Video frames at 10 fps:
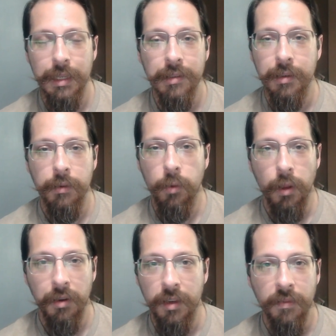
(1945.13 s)
easy
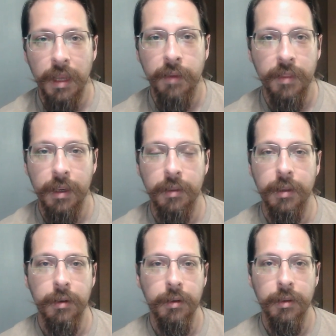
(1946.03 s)
quality of life thing that